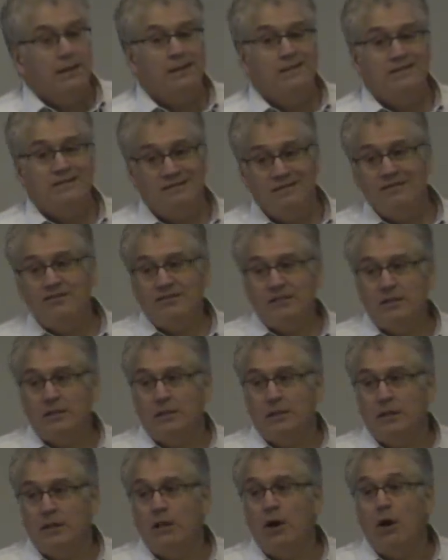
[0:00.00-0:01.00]

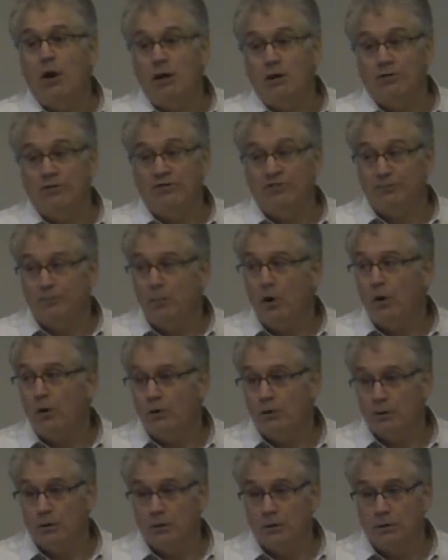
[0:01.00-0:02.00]
consistently are
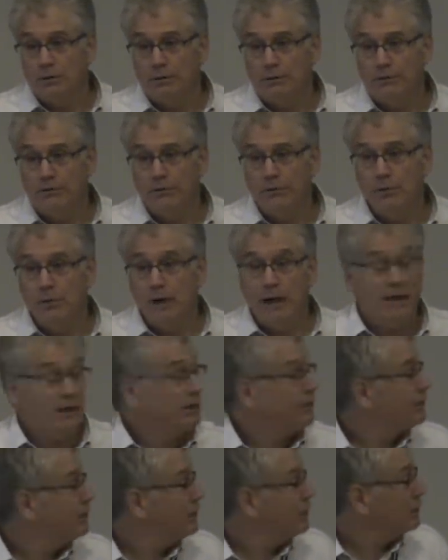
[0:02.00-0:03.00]
smaller
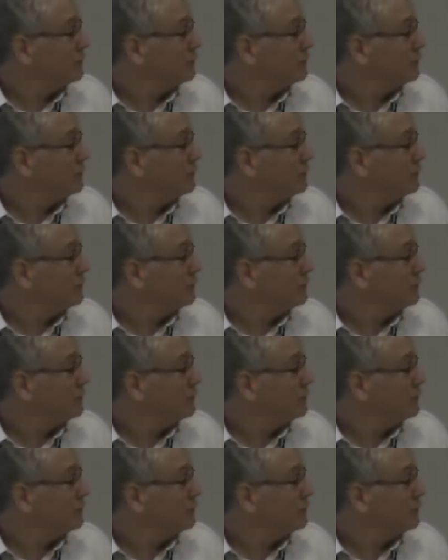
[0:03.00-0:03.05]
throughout